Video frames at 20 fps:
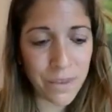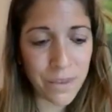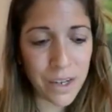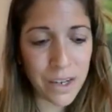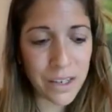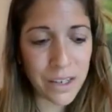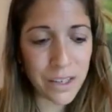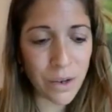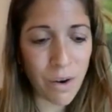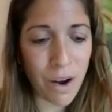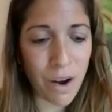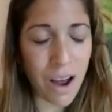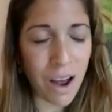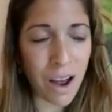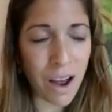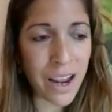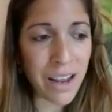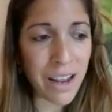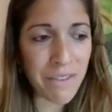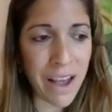So
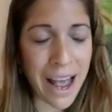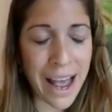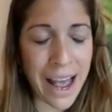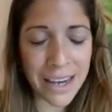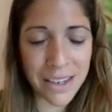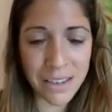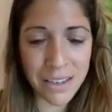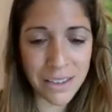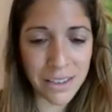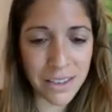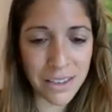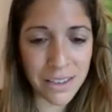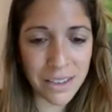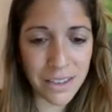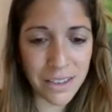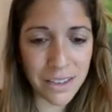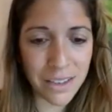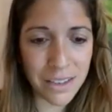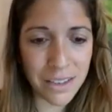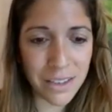I have had
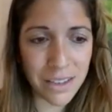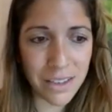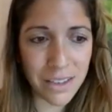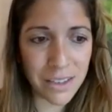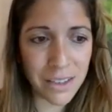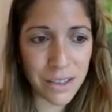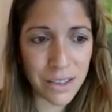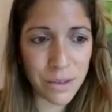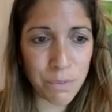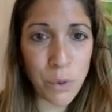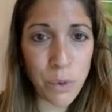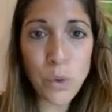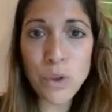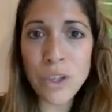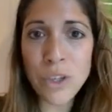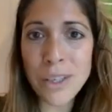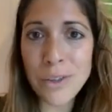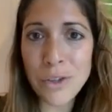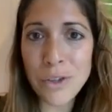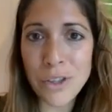small
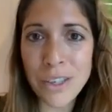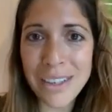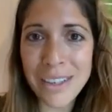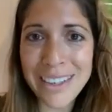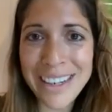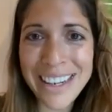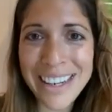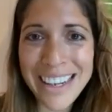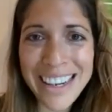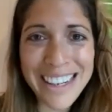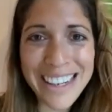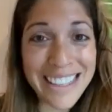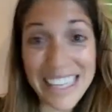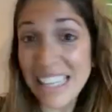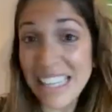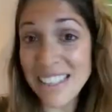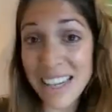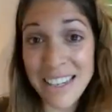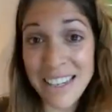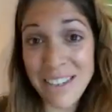children
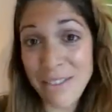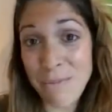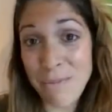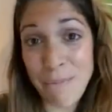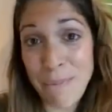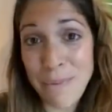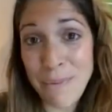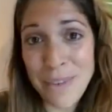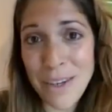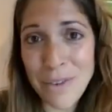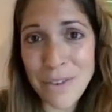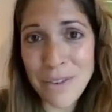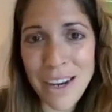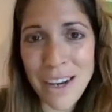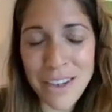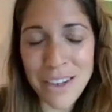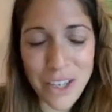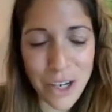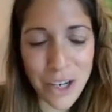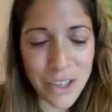since I'd
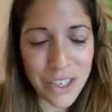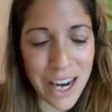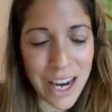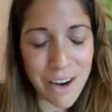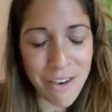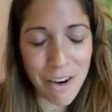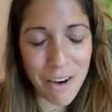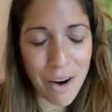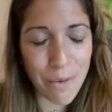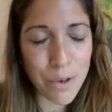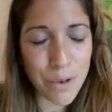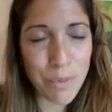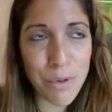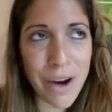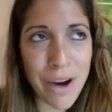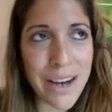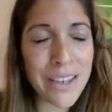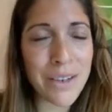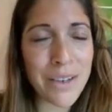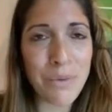done doTERRA. I was
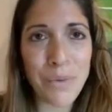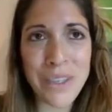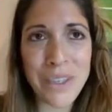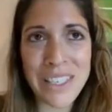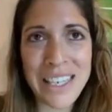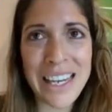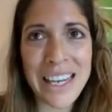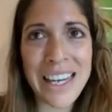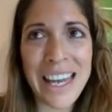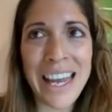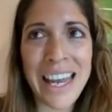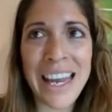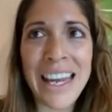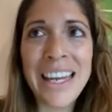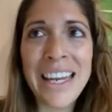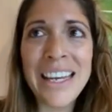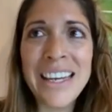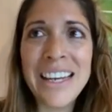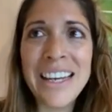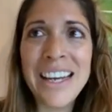pregnant with
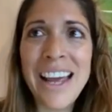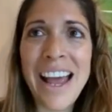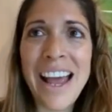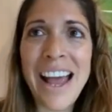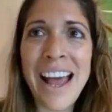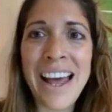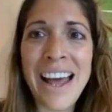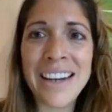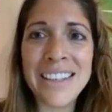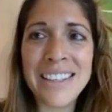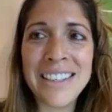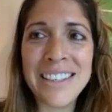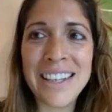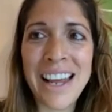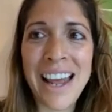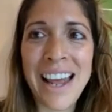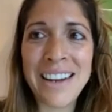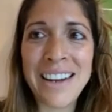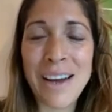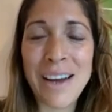Ziggy, and
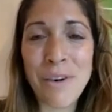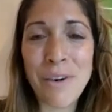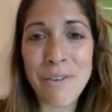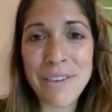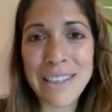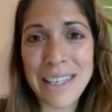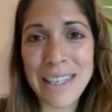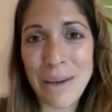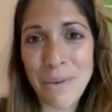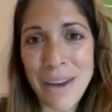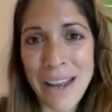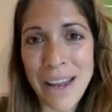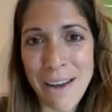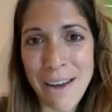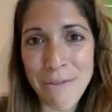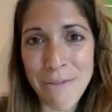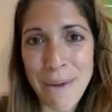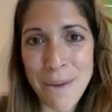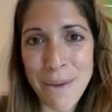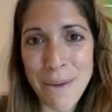now obviously we have
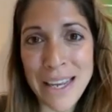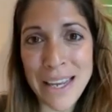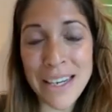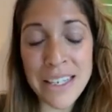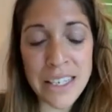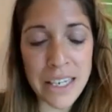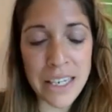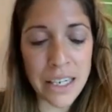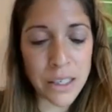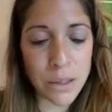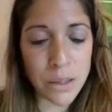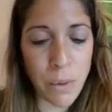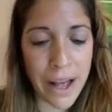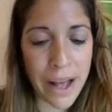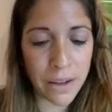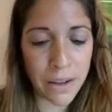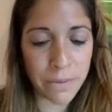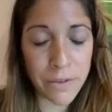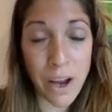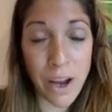baby Indy as
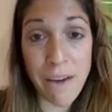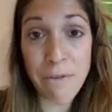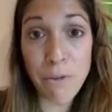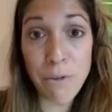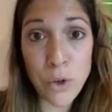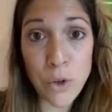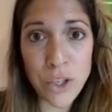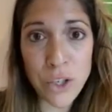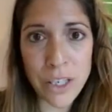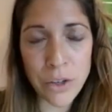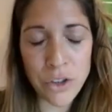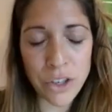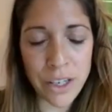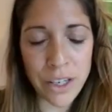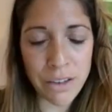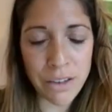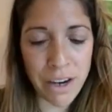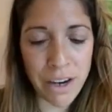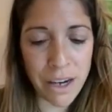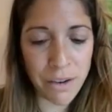well. I have 4
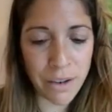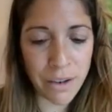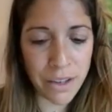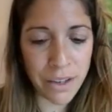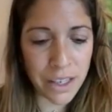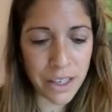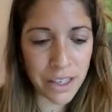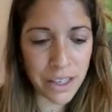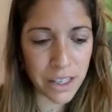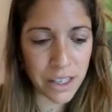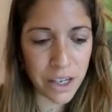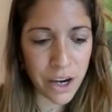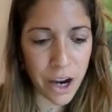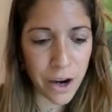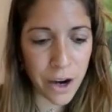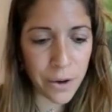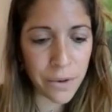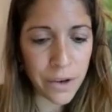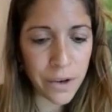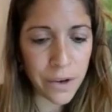children, if anyone that doesn't
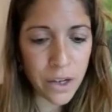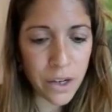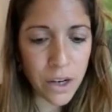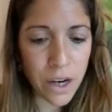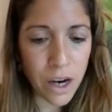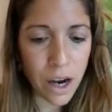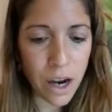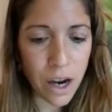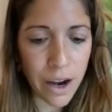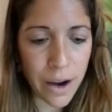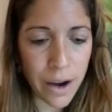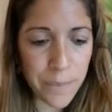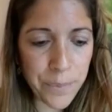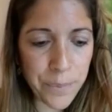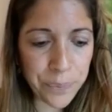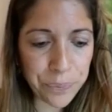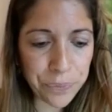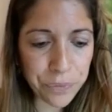know. And